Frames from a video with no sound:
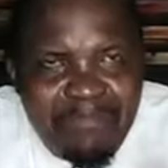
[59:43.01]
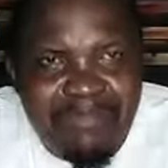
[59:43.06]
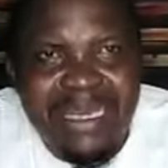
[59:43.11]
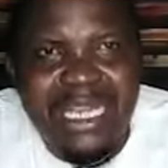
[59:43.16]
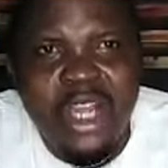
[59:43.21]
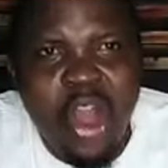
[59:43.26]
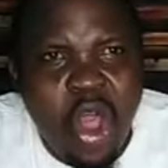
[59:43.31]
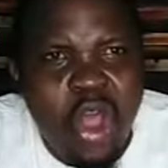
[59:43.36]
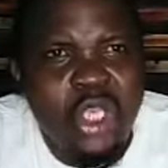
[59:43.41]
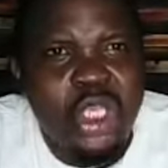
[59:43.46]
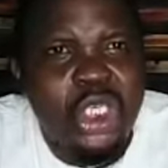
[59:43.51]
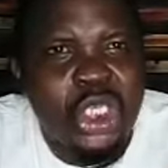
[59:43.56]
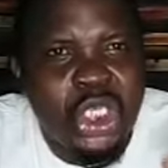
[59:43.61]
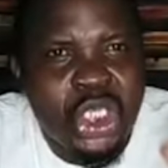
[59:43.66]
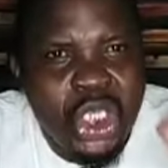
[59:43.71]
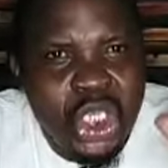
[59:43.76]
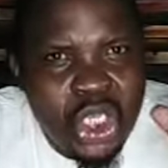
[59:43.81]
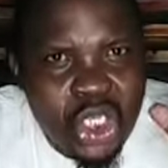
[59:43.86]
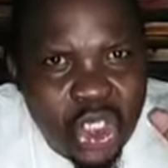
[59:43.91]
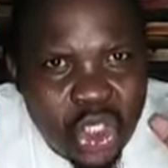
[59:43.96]

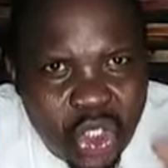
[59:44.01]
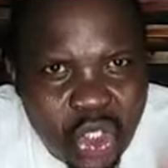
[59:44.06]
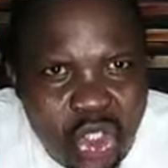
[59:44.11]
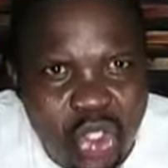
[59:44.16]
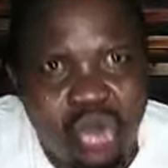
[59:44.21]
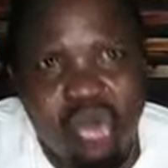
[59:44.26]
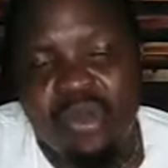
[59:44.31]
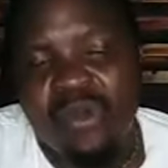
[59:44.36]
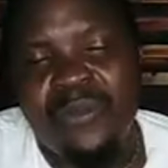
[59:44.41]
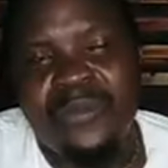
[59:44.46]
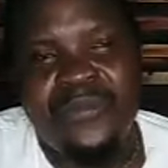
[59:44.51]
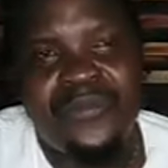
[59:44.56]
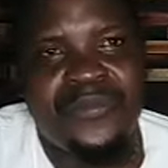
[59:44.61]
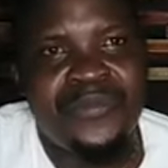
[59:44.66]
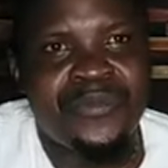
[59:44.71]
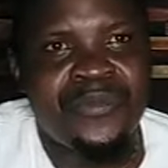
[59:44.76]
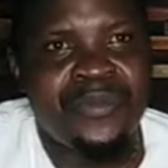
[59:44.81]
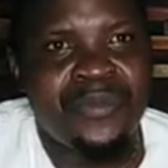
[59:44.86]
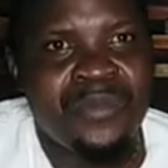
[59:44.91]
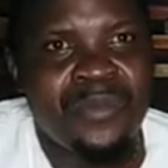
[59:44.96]
belongs to you.
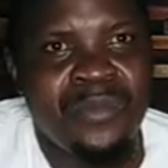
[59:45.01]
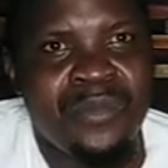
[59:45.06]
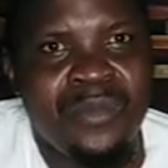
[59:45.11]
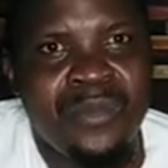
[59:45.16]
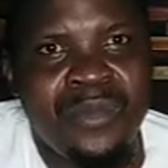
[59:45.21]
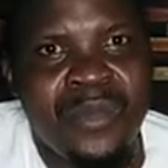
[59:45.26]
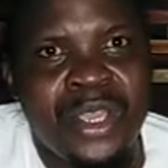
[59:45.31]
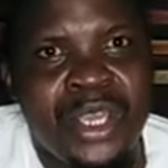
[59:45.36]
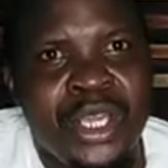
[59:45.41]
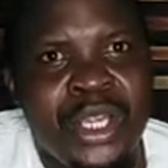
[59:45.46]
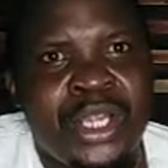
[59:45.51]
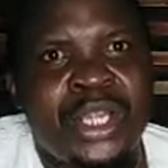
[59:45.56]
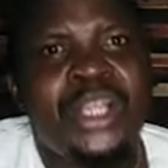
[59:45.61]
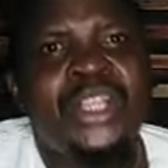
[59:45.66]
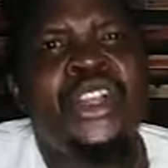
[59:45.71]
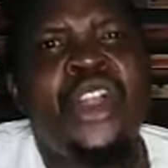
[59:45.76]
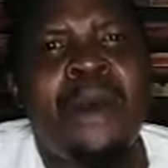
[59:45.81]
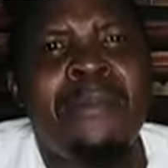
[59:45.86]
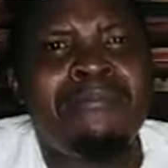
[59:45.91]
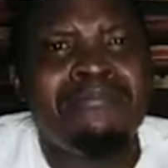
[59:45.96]

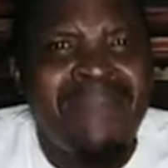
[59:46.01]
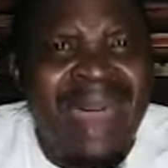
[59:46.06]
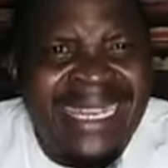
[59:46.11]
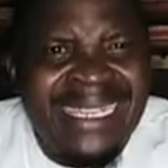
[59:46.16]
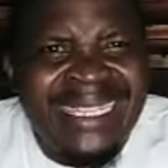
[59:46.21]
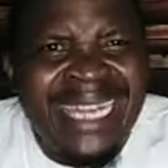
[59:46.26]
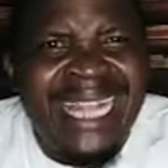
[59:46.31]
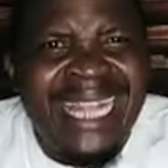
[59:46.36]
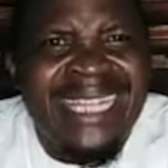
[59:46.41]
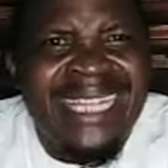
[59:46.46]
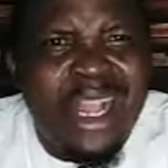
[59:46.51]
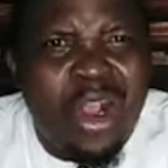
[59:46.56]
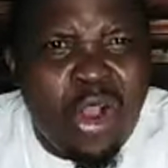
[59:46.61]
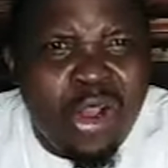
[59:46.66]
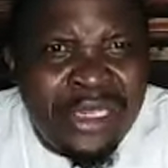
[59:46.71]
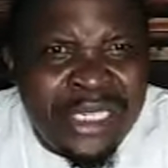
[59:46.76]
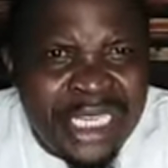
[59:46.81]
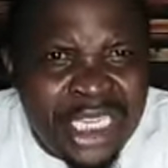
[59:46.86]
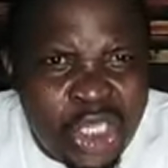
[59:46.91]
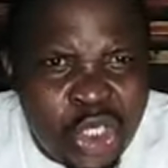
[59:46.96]
No matter the
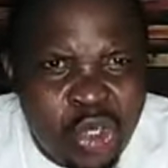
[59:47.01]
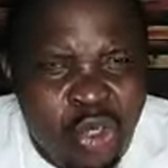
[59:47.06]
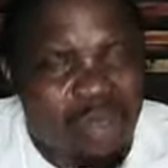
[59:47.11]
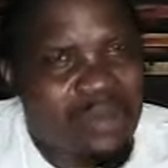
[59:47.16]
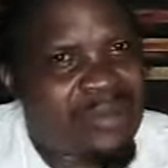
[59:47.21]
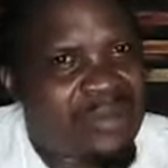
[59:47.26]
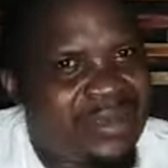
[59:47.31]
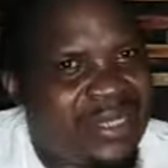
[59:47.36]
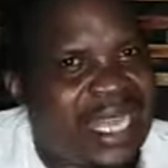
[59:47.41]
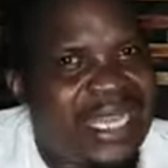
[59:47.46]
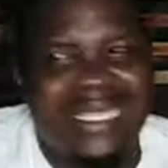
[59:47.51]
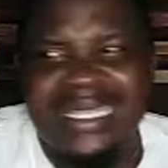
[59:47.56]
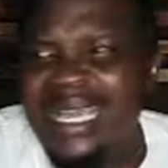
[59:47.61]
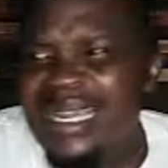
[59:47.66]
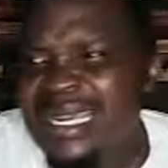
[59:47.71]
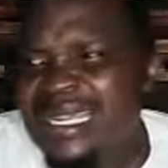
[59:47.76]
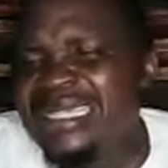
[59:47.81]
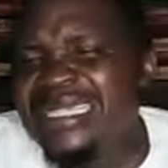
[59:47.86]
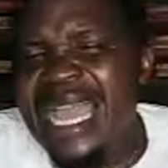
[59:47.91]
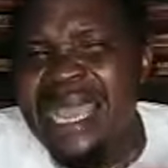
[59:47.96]
condition, there is a
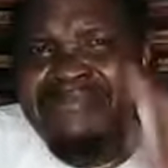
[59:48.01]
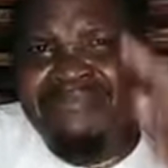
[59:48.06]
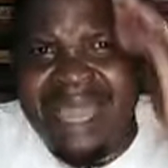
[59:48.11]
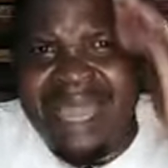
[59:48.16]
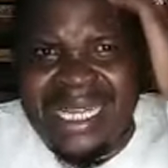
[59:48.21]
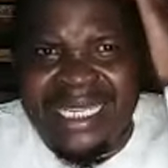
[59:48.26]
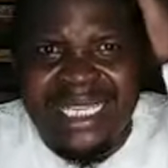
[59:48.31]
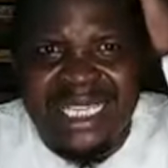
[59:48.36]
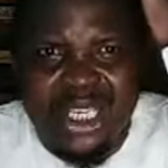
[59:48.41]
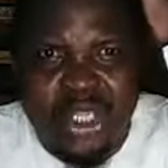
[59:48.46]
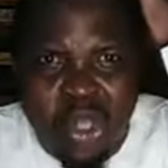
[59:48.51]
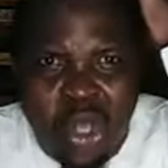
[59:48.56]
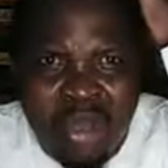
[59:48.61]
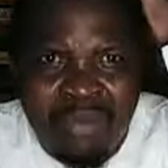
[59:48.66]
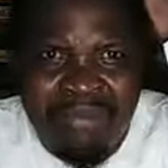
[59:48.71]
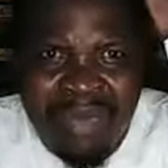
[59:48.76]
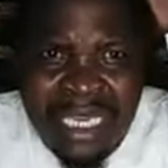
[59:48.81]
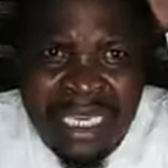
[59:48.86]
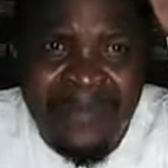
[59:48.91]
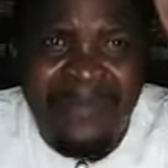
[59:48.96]
lady I met, she told
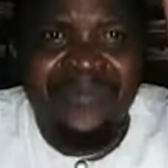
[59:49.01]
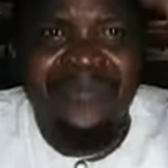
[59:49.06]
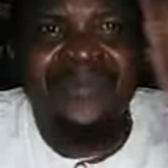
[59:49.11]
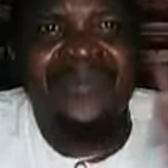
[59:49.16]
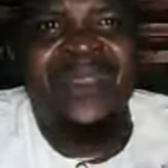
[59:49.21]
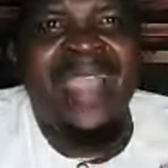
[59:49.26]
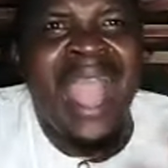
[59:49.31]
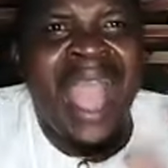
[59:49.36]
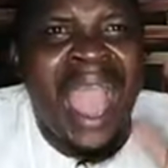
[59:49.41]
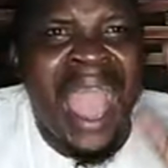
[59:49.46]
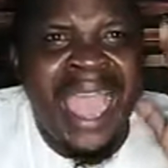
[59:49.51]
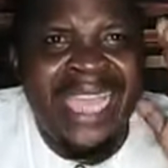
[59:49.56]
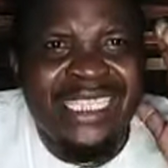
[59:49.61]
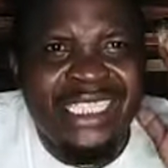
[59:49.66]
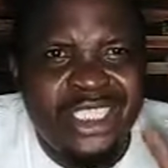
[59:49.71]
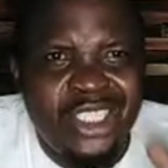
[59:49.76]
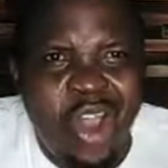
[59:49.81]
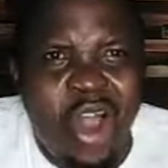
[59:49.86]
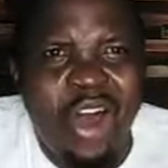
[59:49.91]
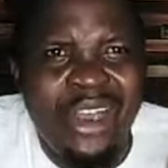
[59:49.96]
me, I
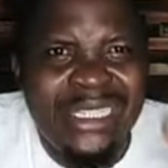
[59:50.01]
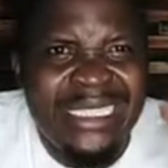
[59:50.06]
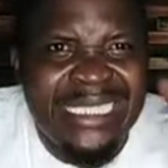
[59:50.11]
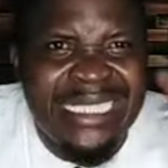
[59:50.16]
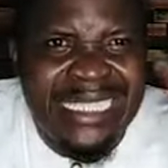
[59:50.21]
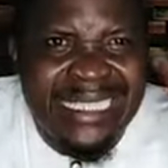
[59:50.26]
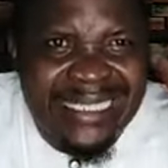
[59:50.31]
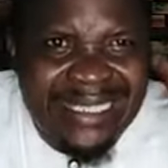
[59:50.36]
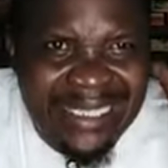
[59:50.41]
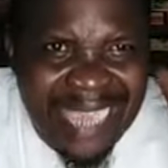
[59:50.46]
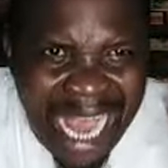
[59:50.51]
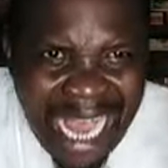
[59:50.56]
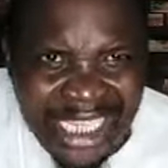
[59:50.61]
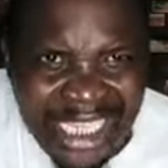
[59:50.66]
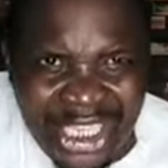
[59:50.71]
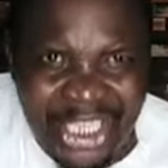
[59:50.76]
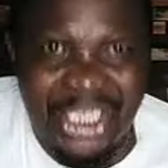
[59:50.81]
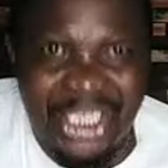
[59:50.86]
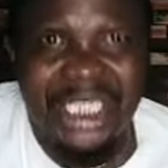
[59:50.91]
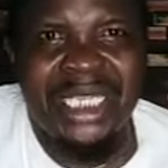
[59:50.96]
don't
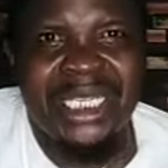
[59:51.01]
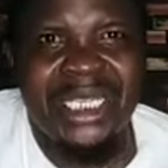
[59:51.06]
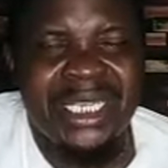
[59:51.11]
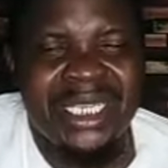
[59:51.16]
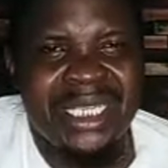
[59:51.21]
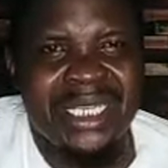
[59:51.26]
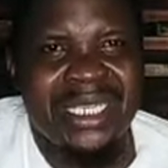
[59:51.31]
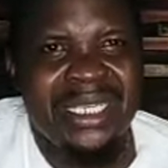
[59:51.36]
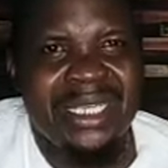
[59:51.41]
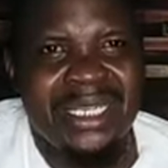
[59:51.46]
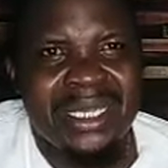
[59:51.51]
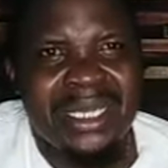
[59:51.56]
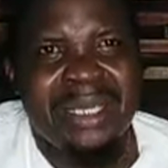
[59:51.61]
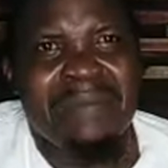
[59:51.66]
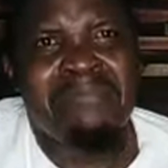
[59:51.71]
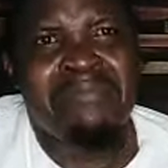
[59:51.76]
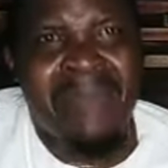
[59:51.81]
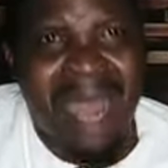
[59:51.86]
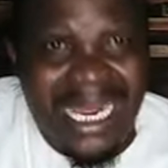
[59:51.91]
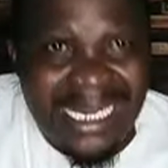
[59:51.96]
touch
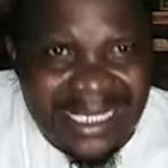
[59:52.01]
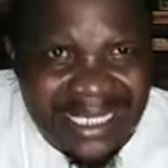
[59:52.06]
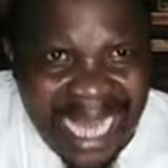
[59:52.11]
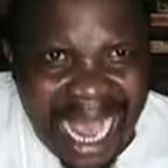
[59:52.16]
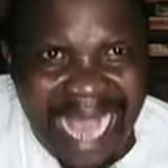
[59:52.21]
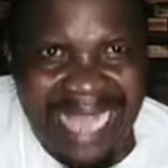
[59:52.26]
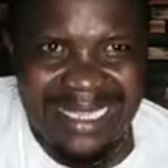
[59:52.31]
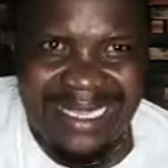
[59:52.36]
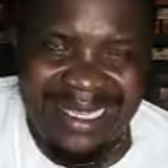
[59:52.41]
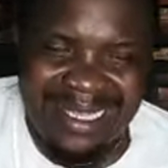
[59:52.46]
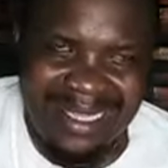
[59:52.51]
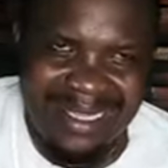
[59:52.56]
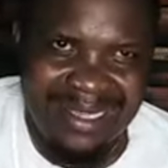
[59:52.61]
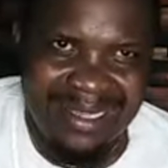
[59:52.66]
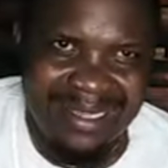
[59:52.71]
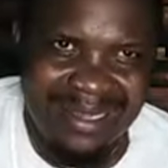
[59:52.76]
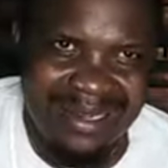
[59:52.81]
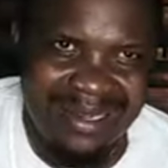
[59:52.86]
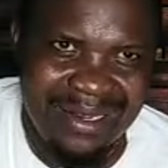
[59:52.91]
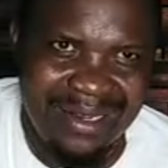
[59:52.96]
my tithe
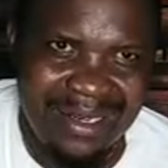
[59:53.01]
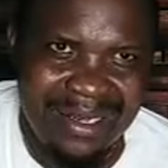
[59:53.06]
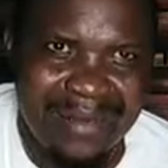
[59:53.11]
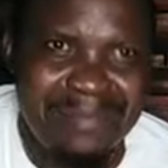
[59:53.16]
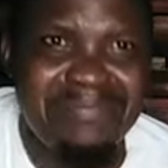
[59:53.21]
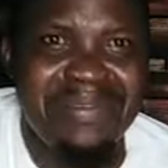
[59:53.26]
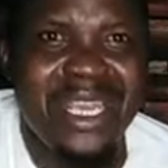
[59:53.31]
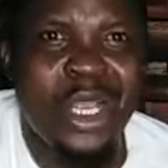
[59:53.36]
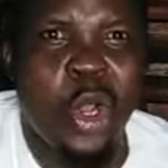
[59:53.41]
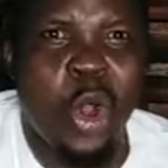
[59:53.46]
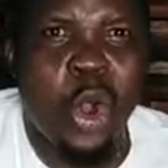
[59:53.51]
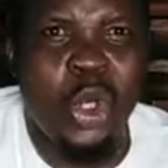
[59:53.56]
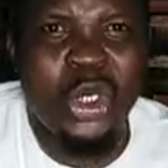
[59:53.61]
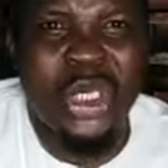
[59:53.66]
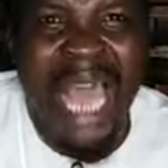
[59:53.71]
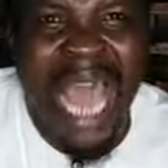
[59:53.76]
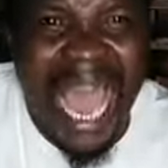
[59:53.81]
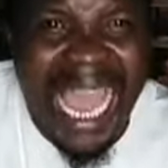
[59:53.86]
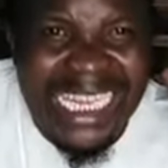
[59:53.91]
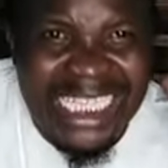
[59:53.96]

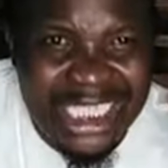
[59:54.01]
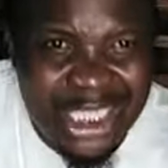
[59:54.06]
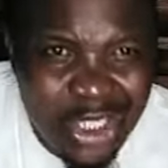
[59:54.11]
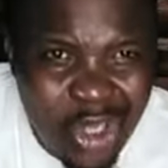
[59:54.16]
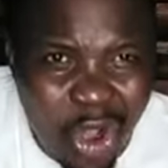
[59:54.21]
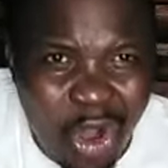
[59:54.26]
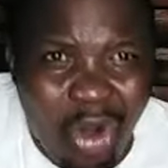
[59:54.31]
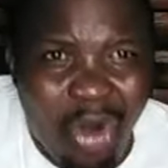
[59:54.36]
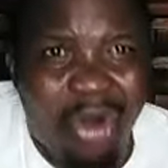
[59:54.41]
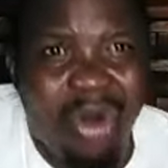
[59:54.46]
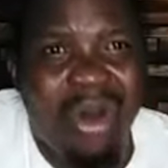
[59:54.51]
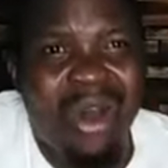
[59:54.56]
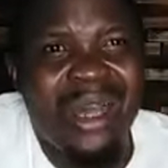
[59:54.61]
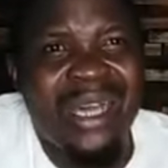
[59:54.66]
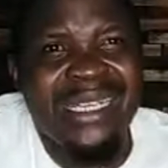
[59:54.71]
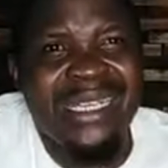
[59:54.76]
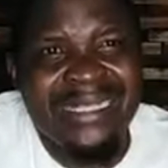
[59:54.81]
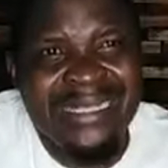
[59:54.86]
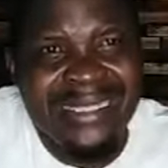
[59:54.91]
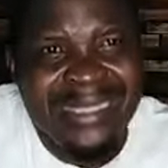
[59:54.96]
because I know
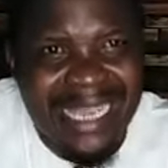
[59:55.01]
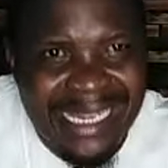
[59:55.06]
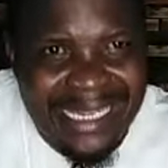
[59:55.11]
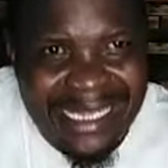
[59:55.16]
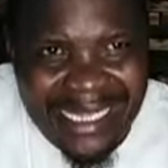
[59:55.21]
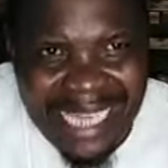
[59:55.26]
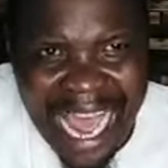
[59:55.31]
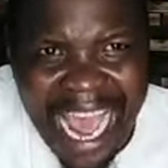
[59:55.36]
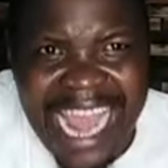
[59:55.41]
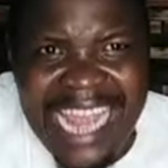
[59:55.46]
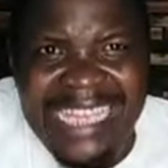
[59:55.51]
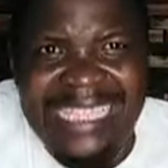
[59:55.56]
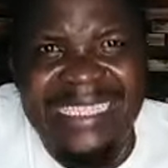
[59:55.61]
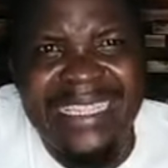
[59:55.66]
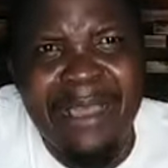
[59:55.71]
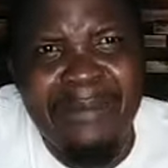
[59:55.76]
the tithe